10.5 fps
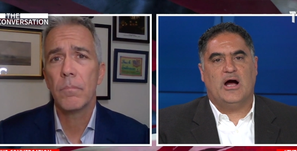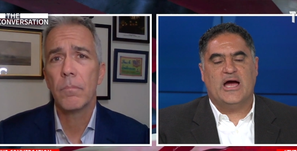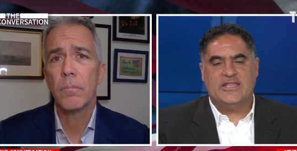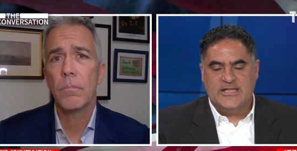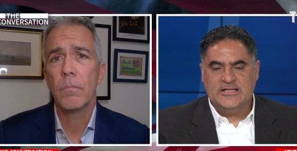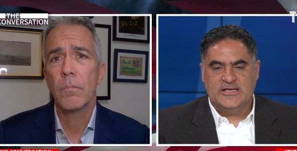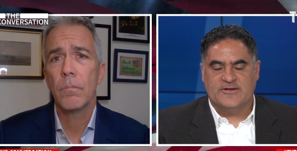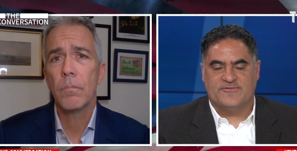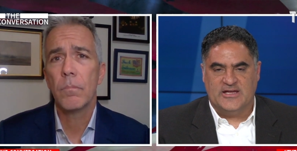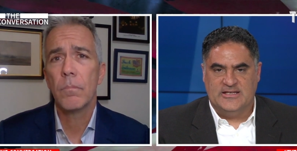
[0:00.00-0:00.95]
Speaker 1: I think that
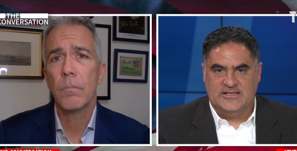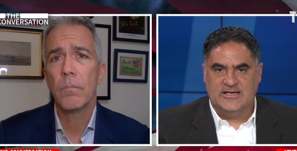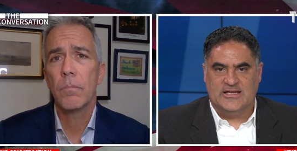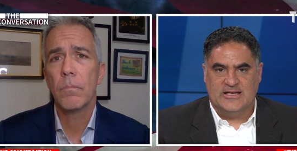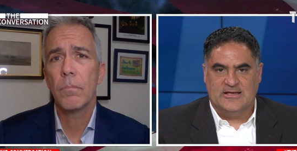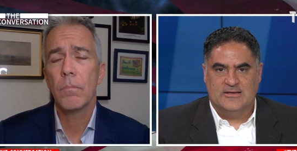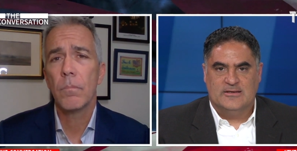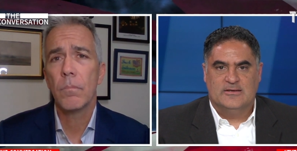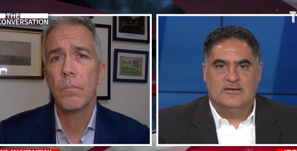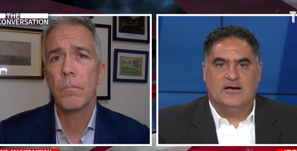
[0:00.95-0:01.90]
if they did,
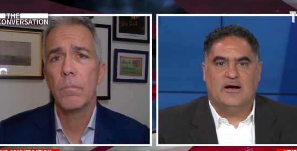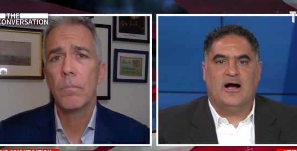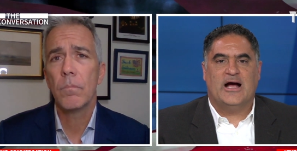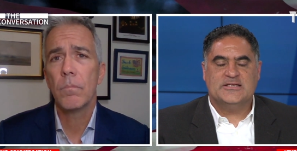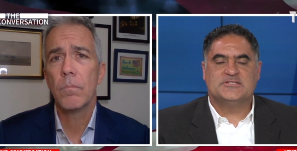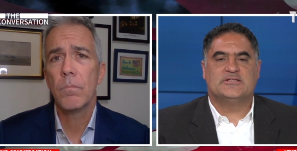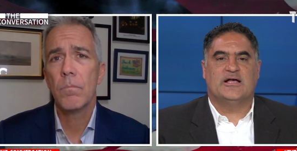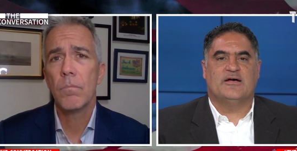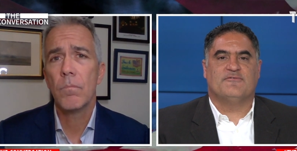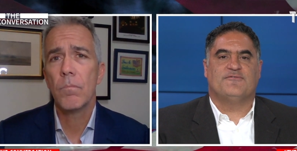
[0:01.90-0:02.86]
I still
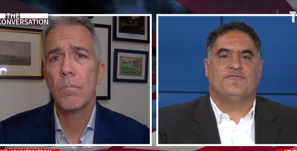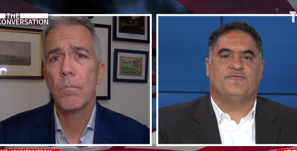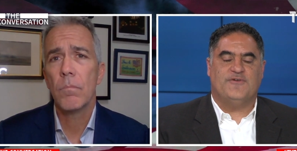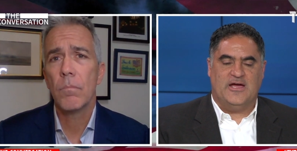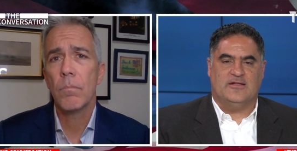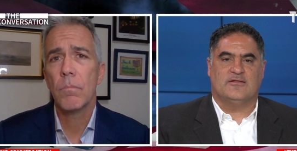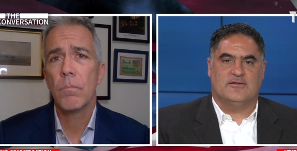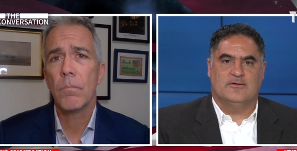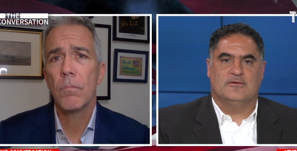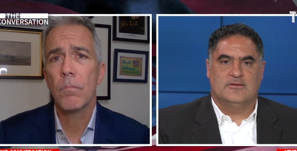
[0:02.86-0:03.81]
have
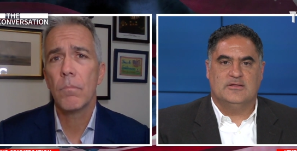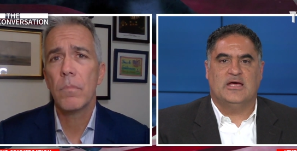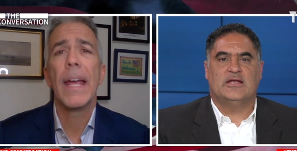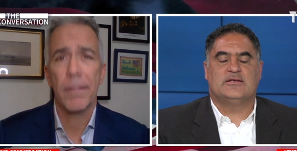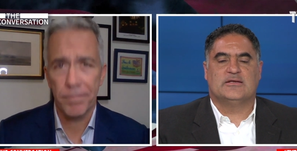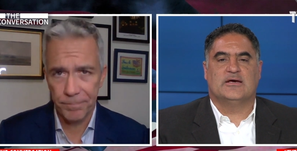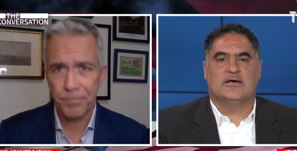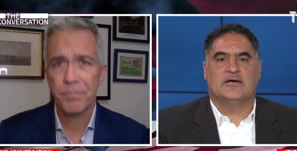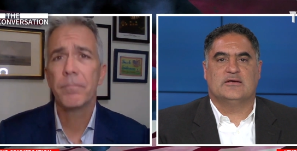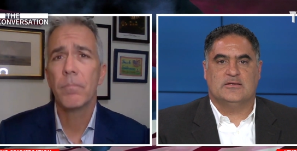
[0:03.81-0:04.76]
faith that uh,
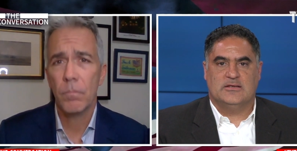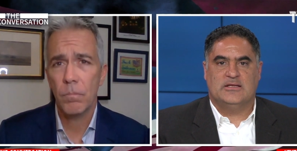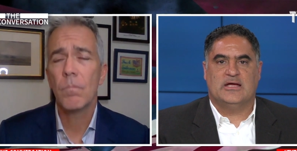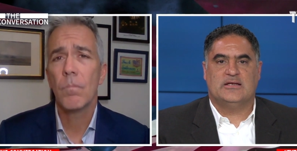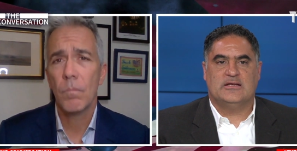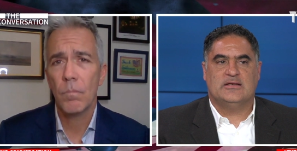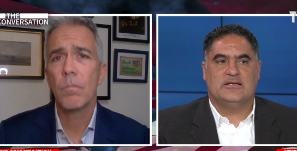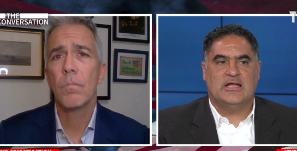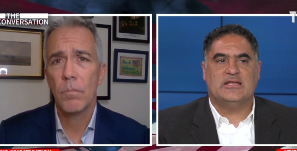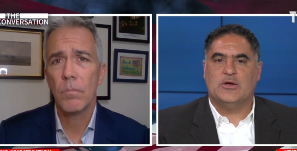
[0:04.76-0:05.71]
yeah. that
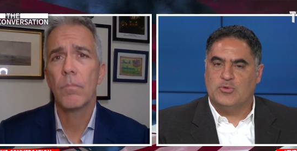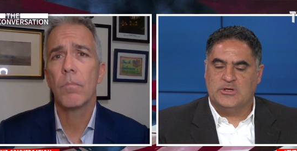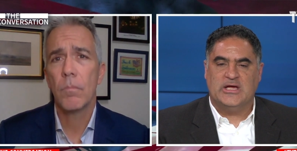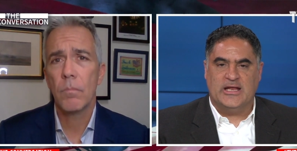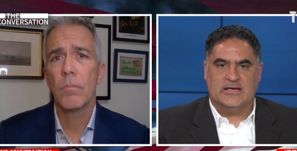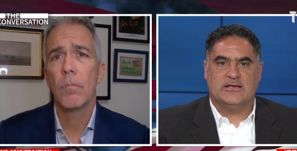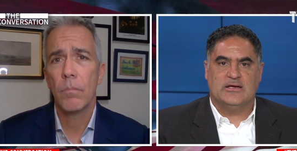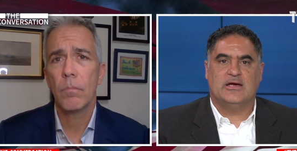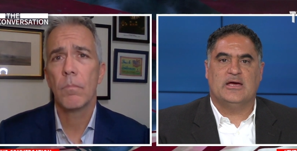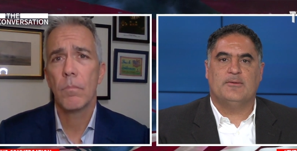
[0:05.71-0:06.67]
that they would get it.
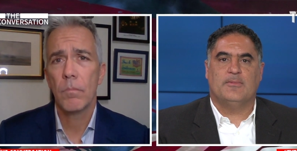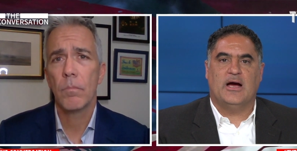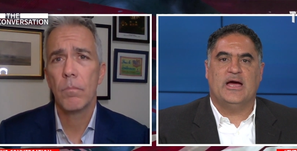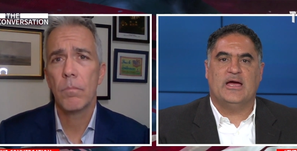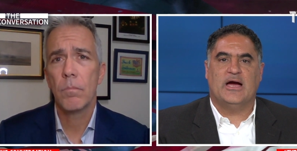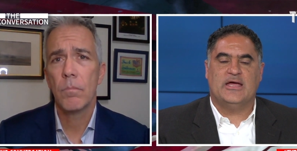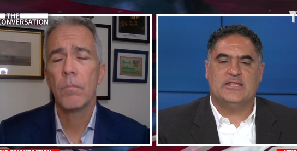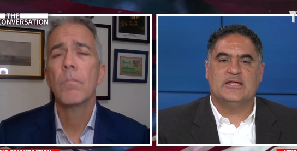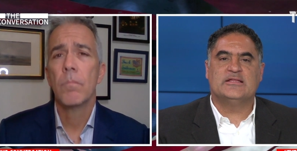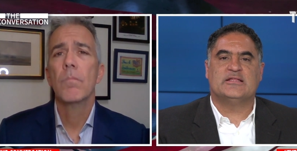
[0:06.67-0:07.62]
And I, I
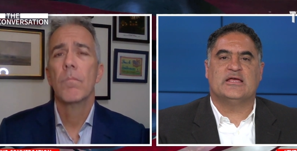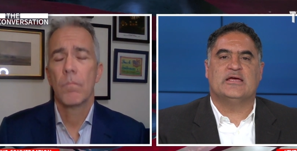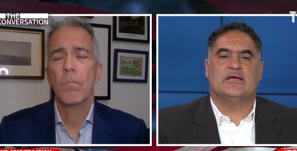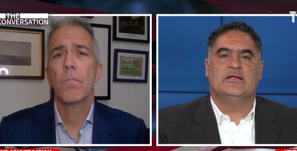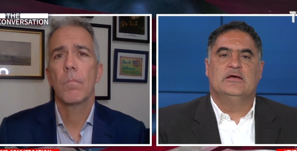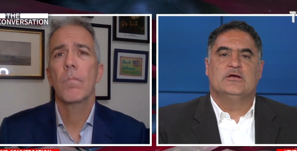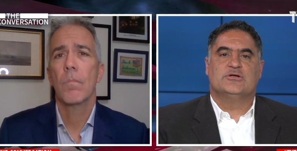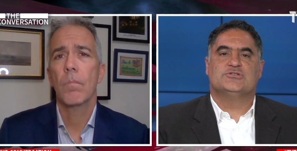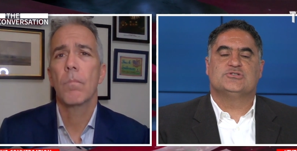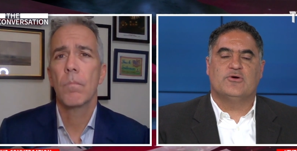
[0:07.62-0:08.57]
think that the
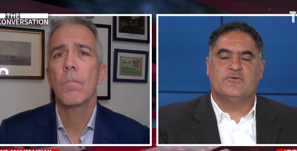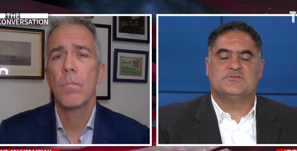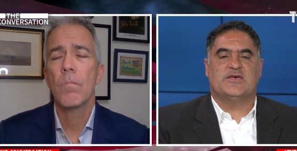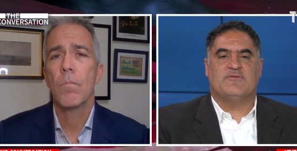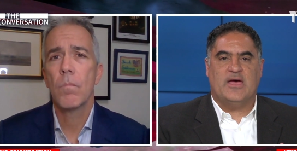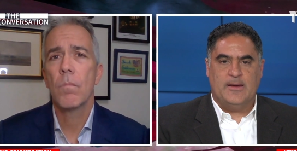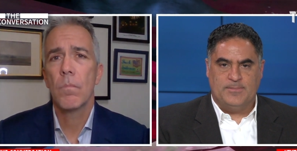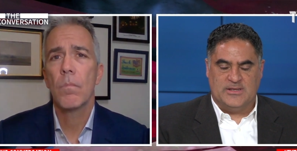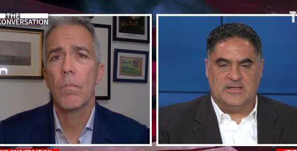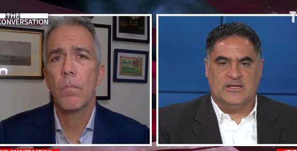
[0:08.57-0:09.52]
conservatives have
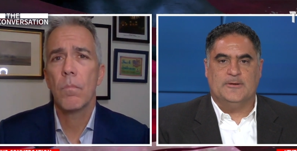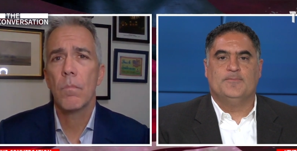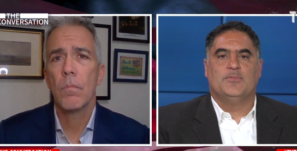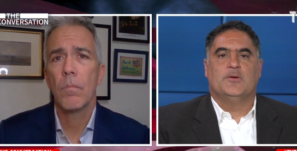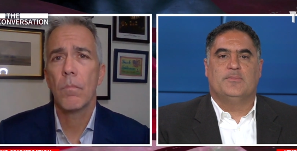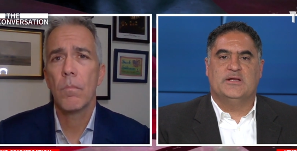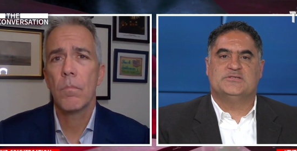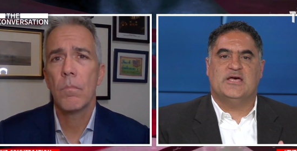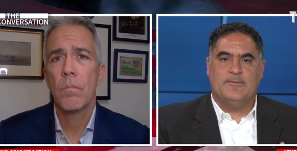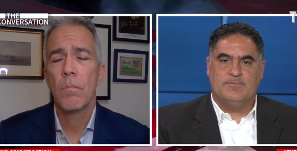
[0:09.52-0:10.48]
empathy, but
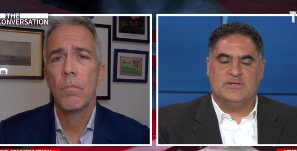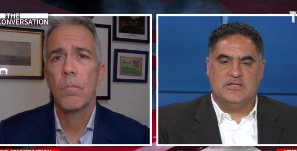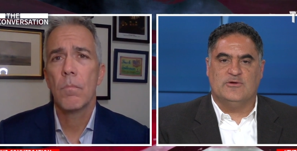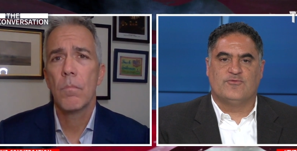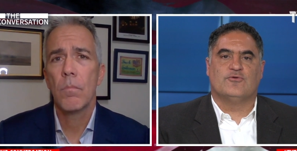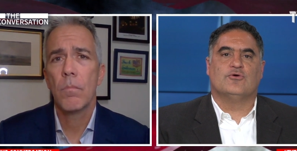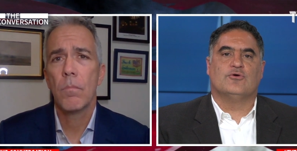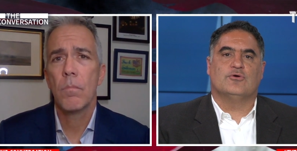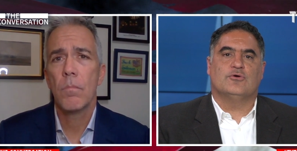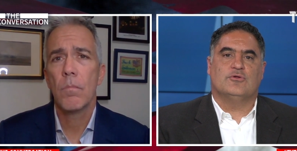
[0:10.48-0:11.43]
it's empathy
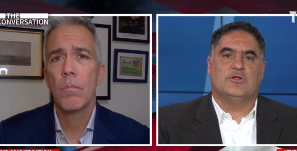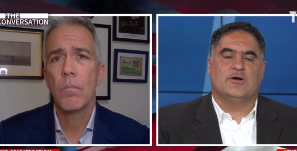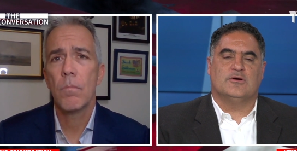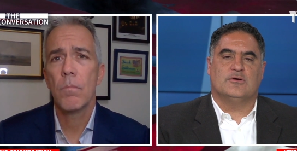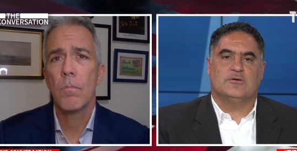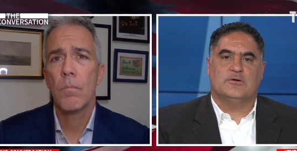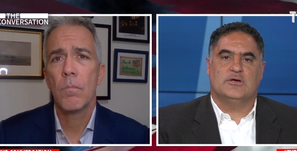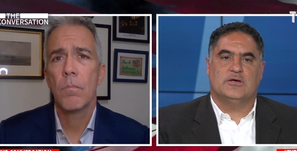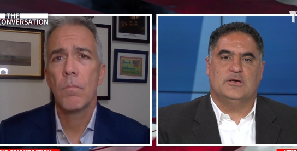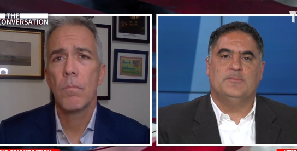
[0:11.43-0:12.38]
for their
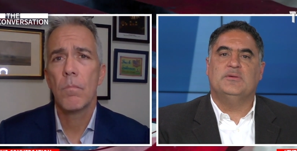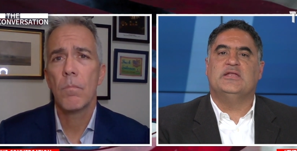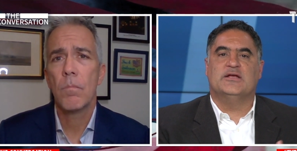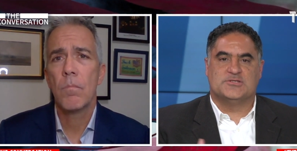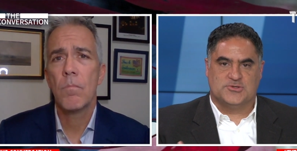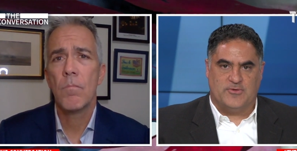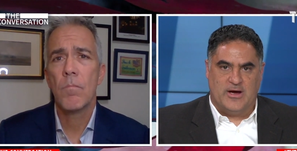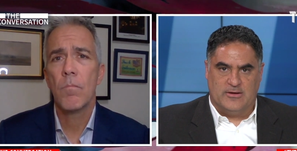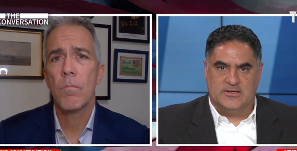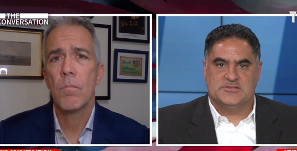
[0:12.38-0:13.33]
immediate
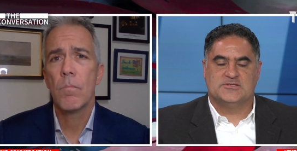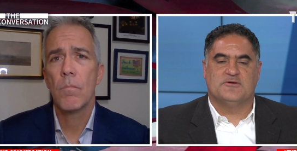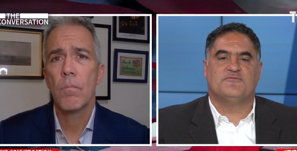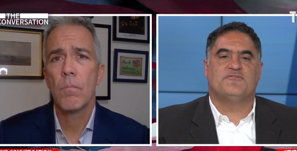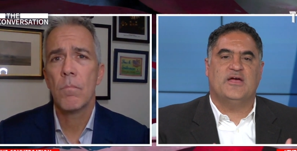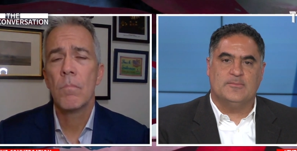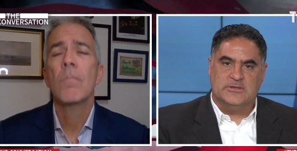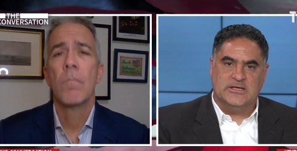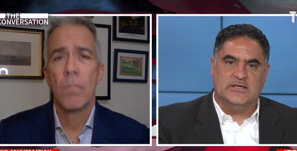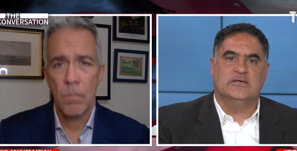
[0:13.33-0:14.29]
surroundings their
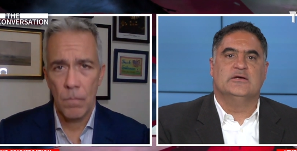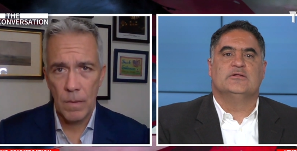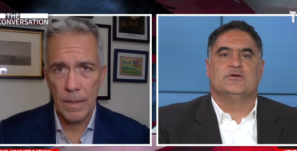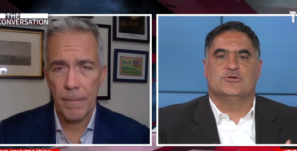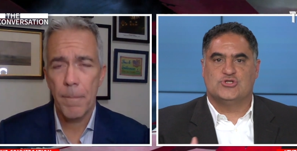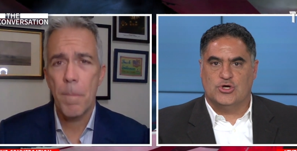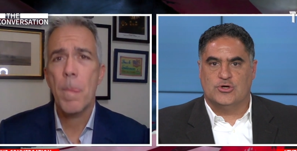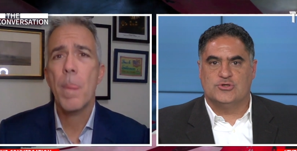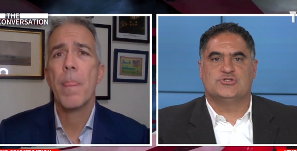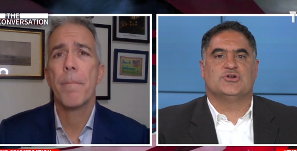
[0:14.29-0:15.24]
family, their church, their